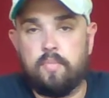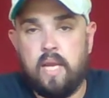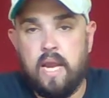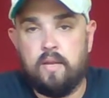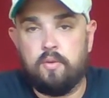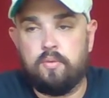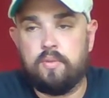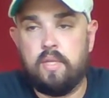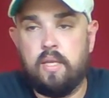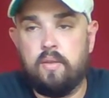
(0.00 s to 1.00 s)

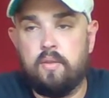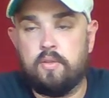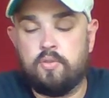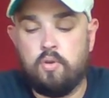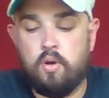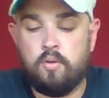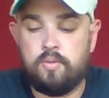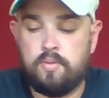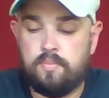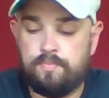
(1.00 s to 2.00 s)
candles and the
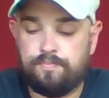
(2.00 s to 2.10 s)
straws,